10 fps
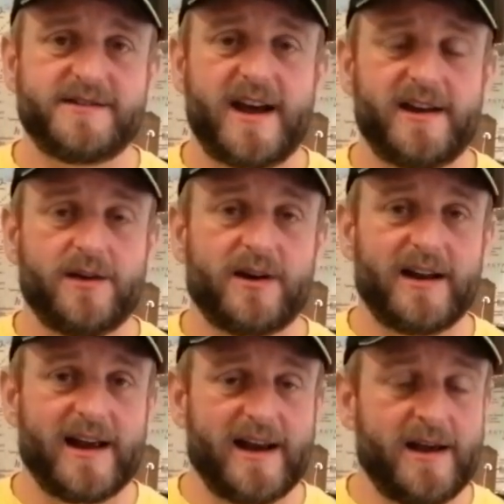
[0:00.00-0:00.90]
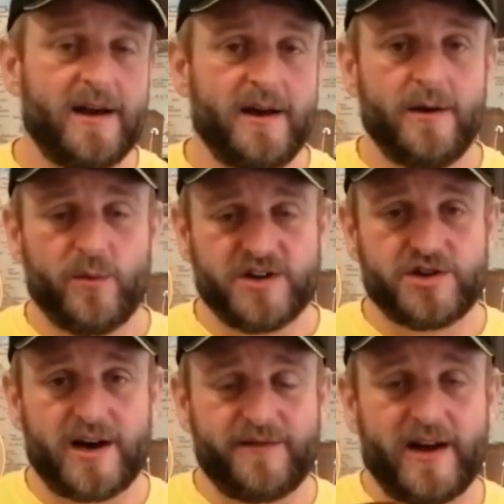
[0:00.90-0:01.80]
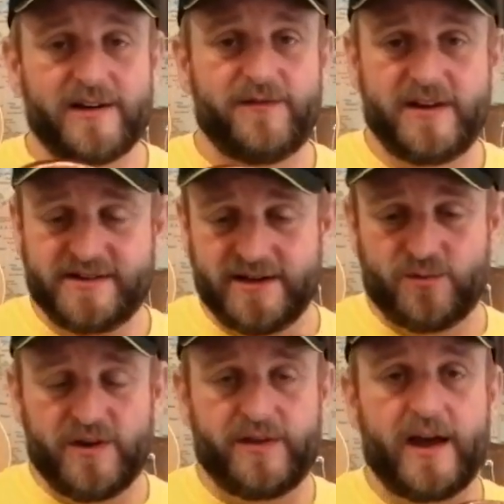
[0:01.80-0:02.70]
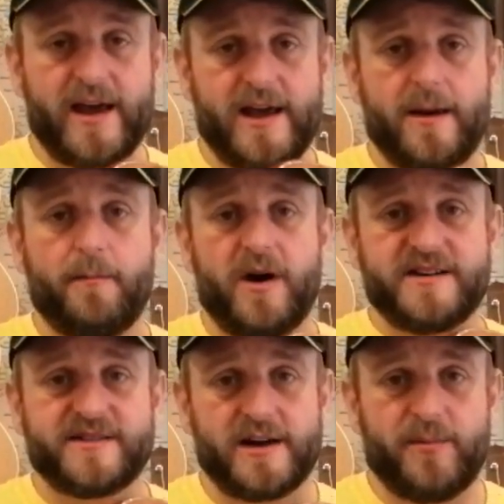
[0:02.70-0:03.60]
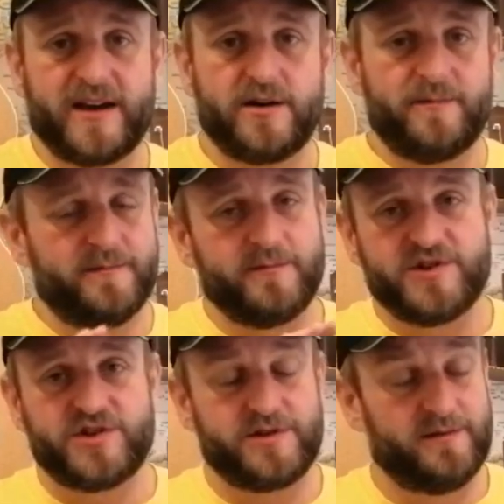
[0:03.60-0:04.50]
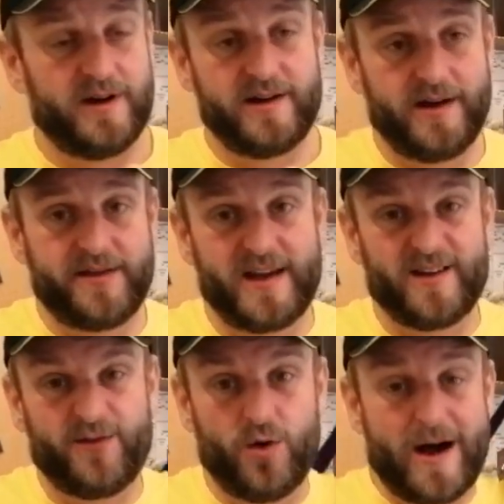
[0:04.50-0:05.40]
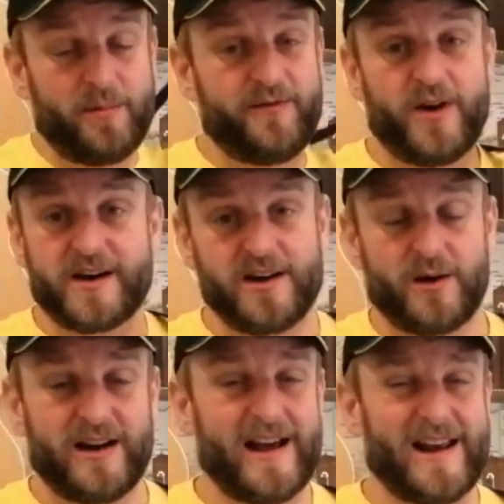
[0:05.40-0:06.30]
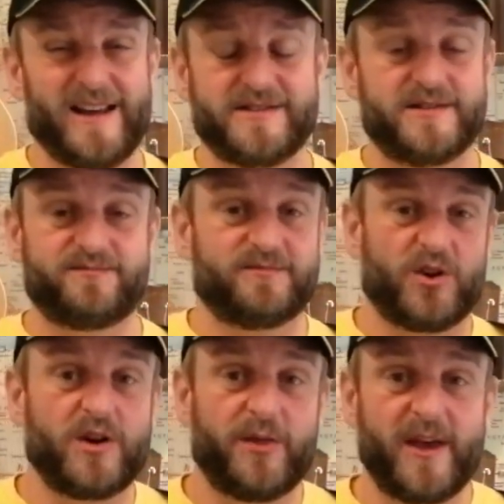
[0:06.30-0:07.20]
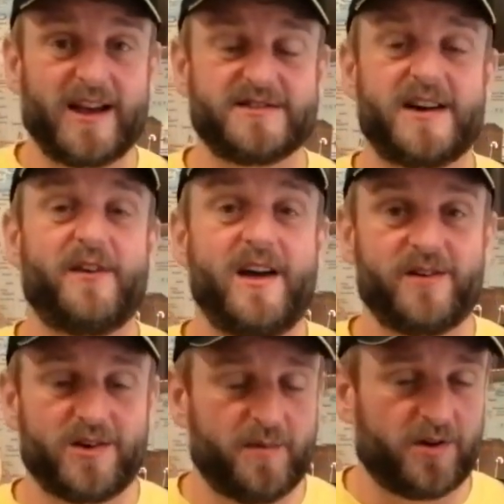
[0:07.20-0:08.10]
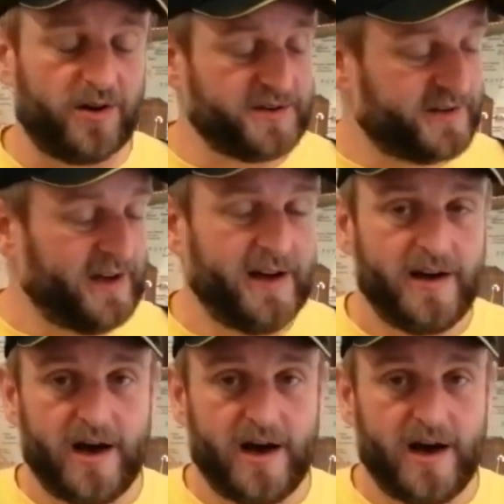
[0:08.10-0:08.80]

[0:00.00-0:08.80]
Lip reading: tenor ukulele, which I've had fitted with a my-side pickup, which I think for amplifying a ukulele is as good a thing as I've ever come across.